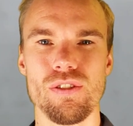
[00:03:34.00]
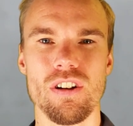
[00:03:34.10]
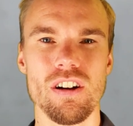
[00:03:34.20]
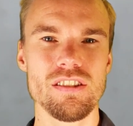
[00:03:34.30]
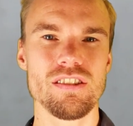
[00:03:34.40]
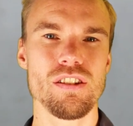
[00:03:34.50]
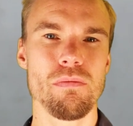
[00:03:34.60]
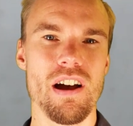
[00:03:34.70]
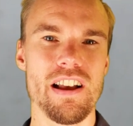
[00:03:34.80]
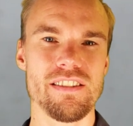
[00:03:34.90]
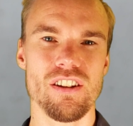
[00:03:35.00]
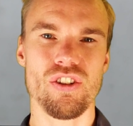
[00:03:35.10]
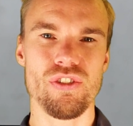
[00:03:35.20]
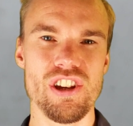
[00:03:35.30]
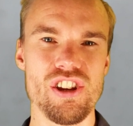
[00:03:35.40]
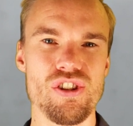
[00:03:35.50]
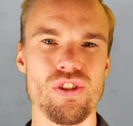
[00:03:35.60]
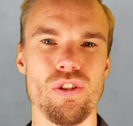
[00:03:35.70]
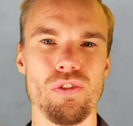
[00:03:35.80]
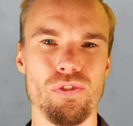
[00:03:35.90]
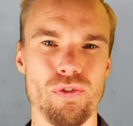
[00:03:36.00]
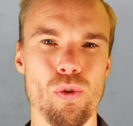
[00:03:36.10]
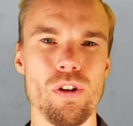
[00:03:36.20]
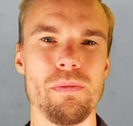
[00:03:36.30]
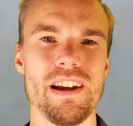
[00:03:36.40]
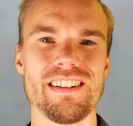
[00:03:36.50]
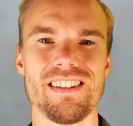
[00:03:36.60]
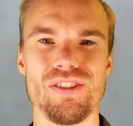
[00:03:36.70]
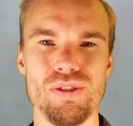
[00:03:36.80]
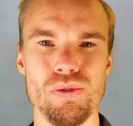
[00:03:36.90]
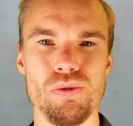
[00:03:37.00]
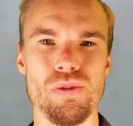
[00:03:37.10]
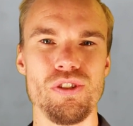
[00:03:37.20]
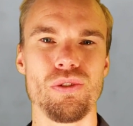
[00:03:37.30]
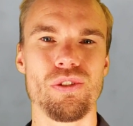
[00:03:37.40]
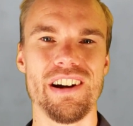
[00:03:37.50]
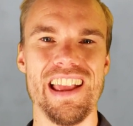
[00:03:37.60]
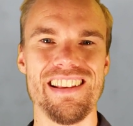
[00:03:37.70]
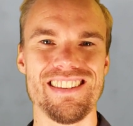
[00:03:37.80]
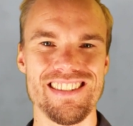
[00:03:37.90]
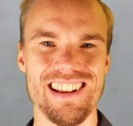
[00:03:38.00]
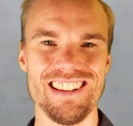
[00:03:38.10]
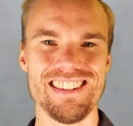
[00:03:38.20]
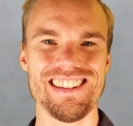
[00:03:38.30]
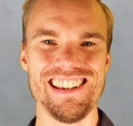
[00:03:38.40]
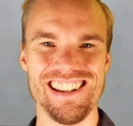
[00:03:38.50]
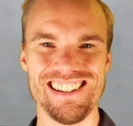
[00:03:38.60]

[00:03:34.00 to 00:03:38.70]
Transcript: to customize a conditional format to your cells in